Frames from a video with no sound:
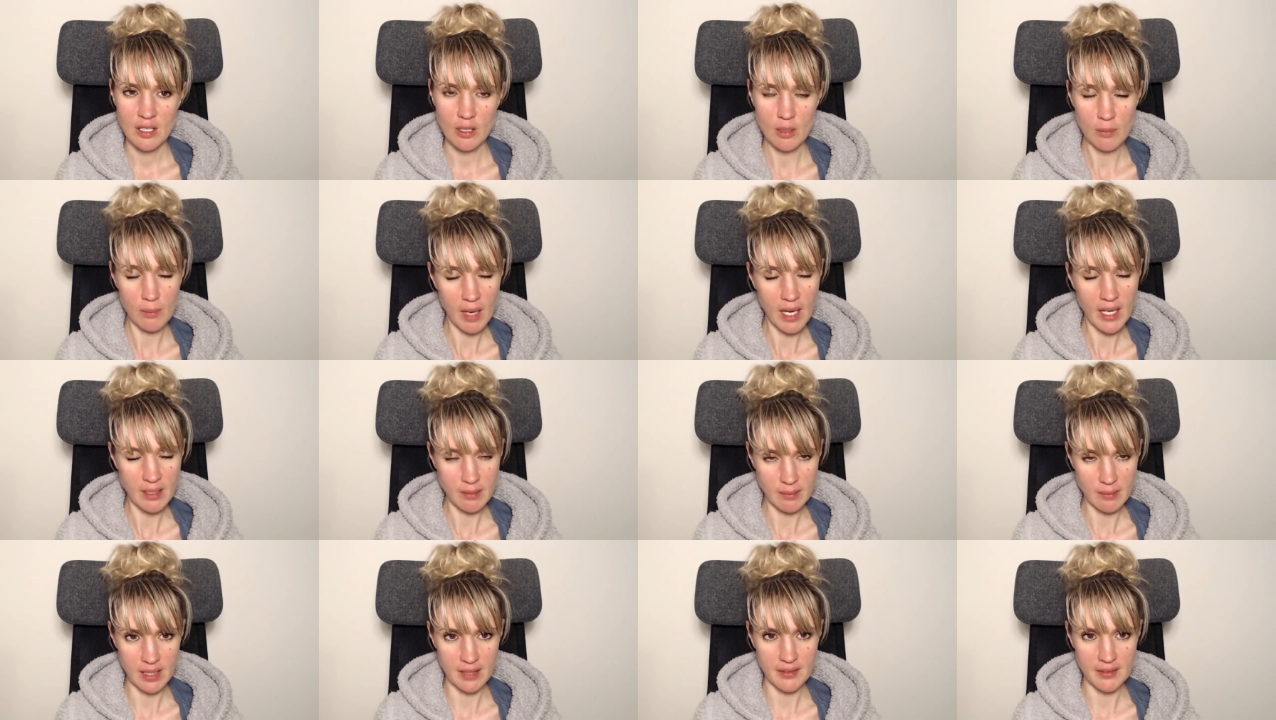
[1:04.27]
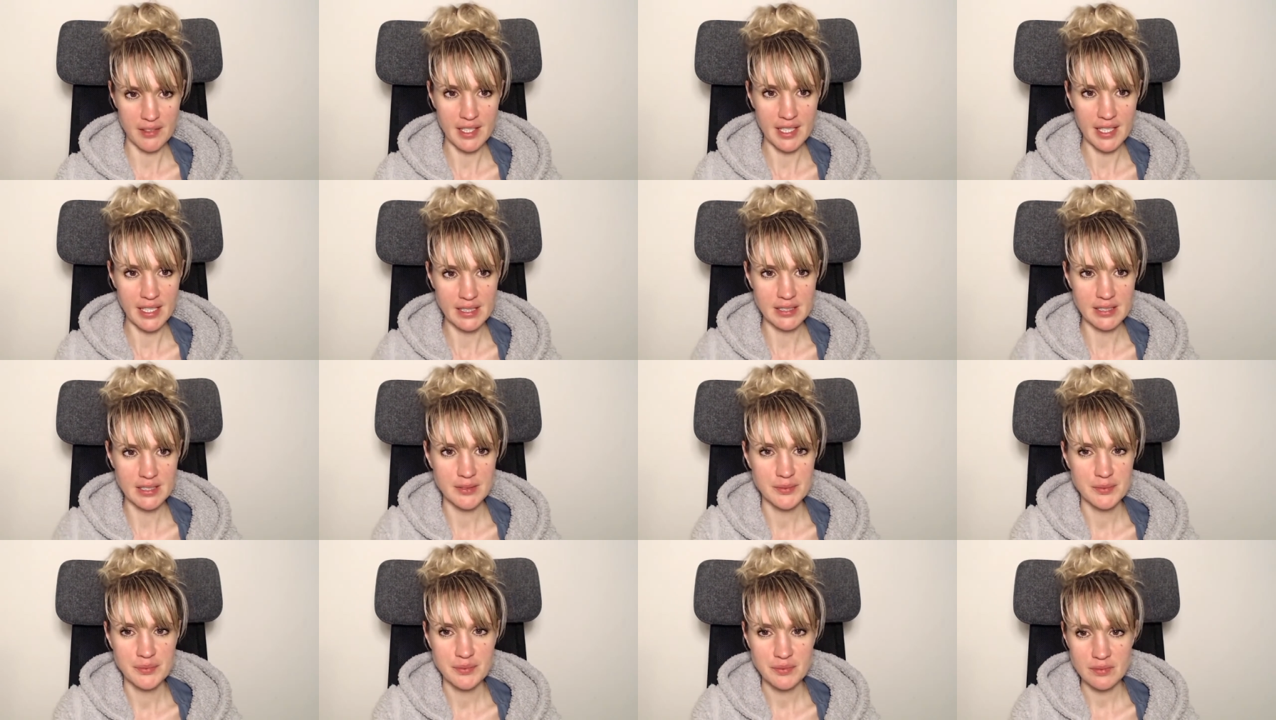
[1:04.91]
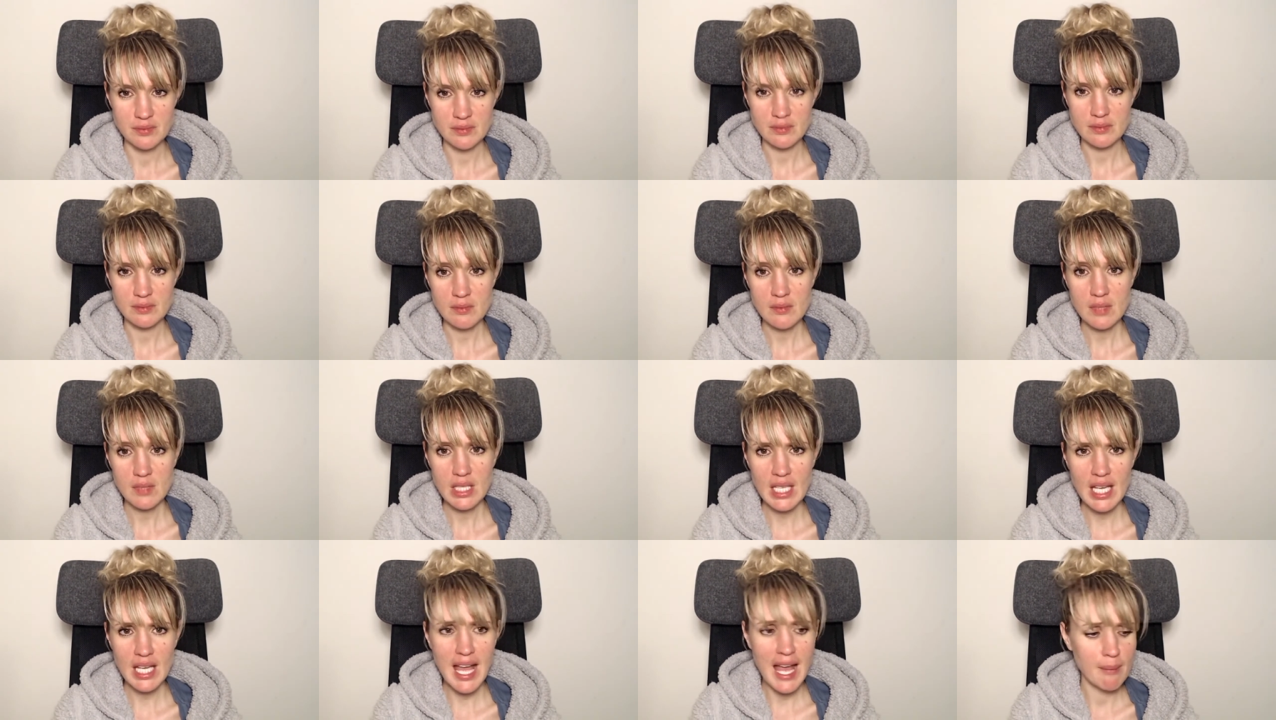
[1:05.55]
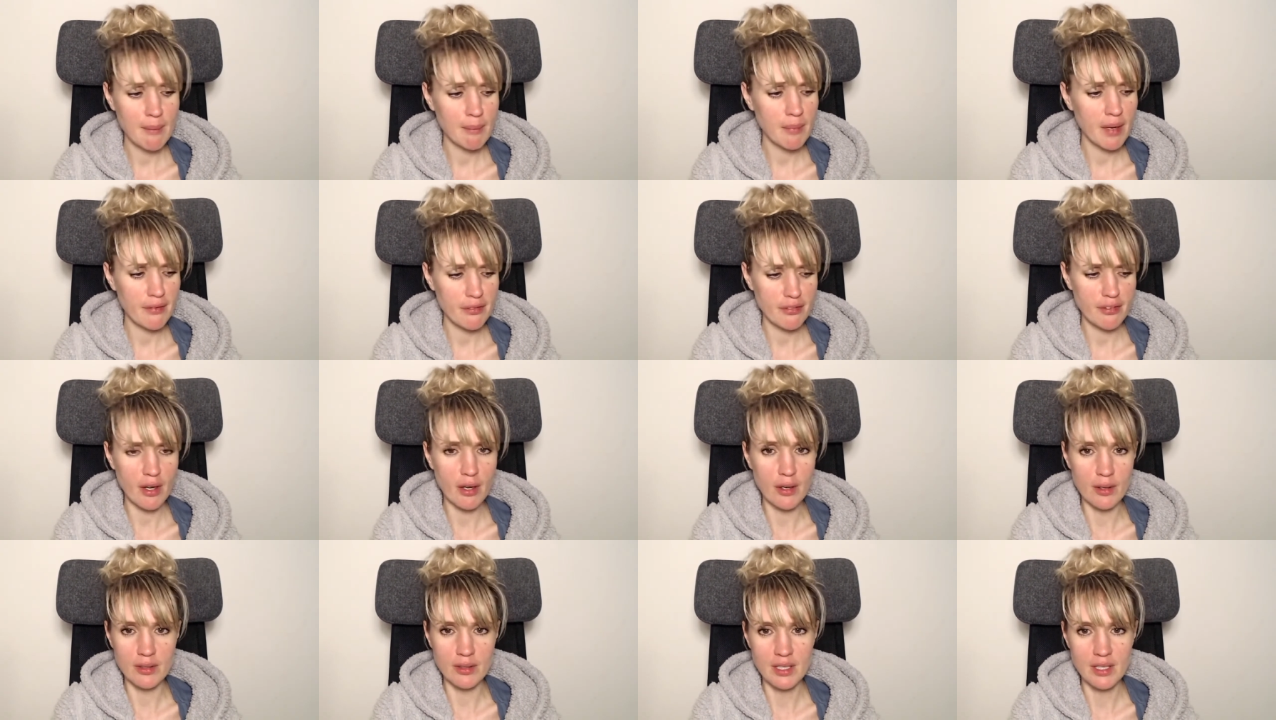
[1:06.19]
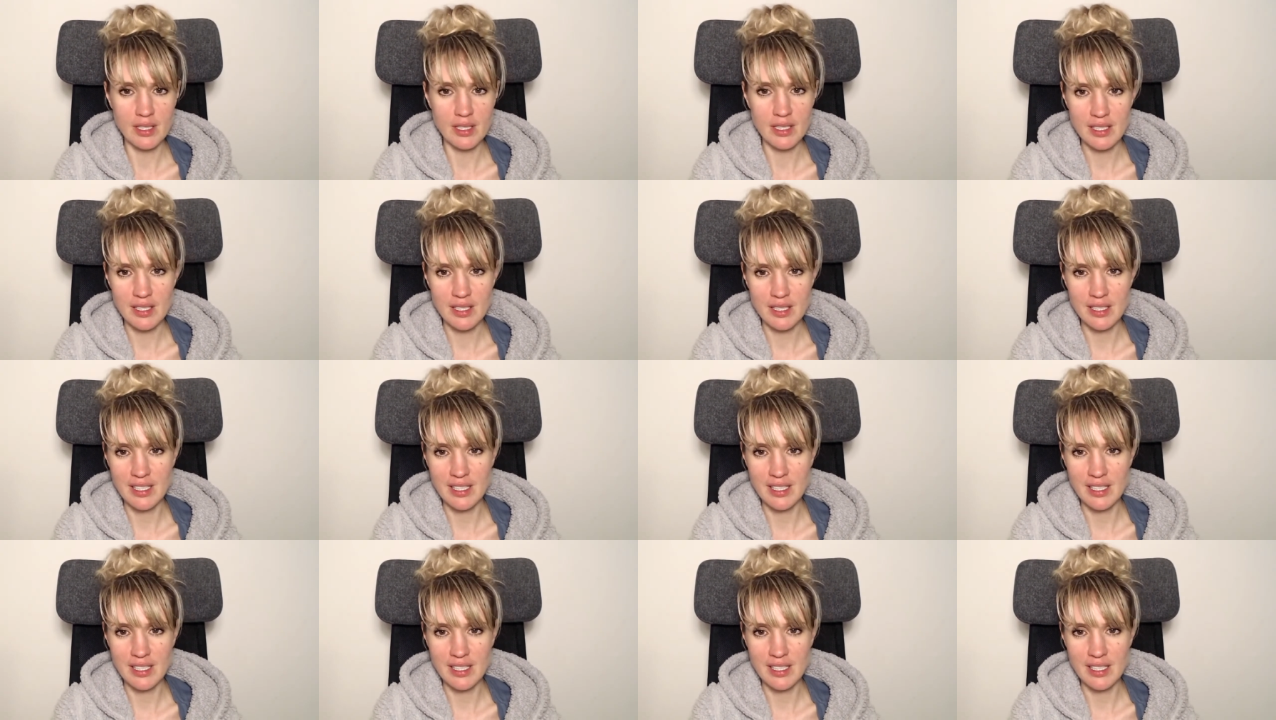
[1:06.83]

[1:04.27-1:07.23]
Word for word: remind me of things, and my phone,